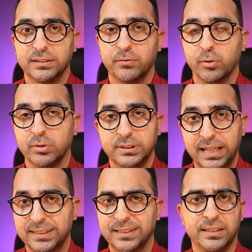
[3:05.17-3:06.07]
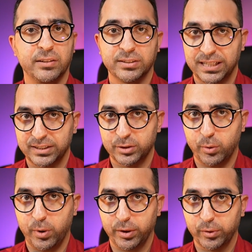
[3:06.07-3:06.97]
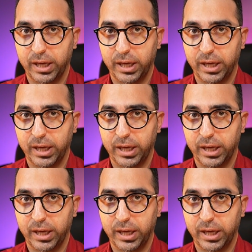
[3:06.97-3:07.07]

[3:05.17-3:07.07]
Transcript: for sales letters, and so on.